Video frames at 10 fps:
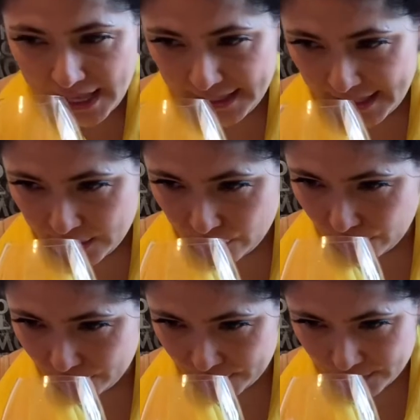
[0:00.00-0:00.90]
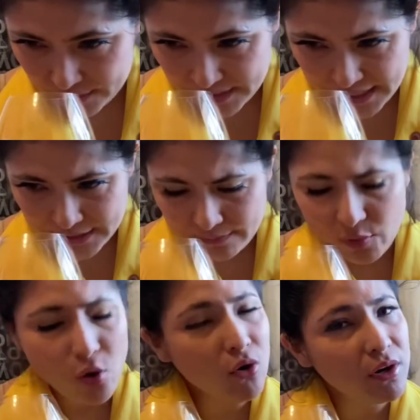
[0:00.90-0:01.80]
can also scent some
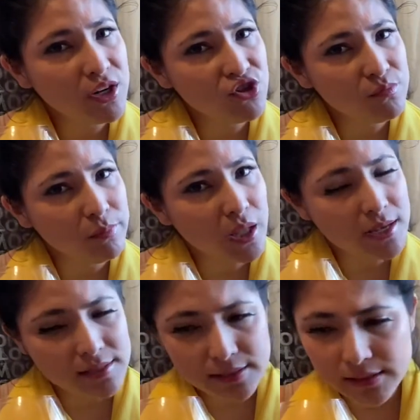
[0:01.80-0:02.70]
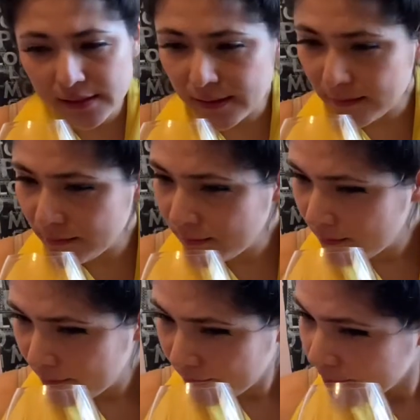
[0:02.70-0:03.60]
orange blossom
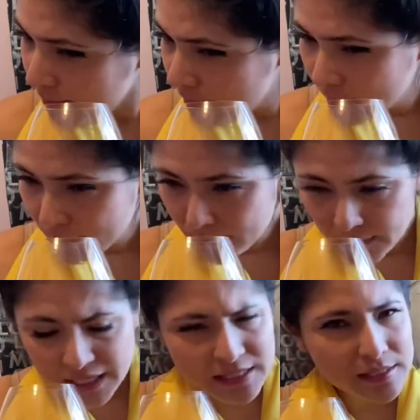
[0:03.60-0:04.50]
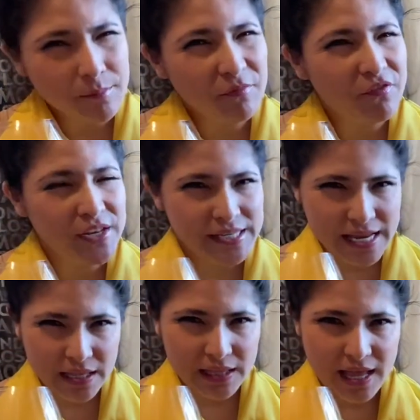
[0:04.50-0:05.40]
and some
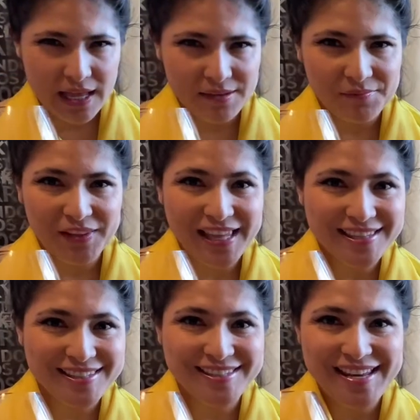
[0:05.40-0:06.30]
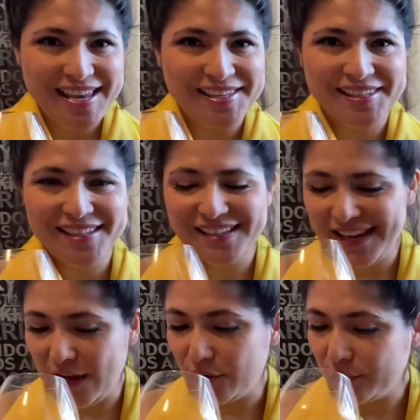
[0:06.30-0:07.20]
vanilla. But let's taste it now.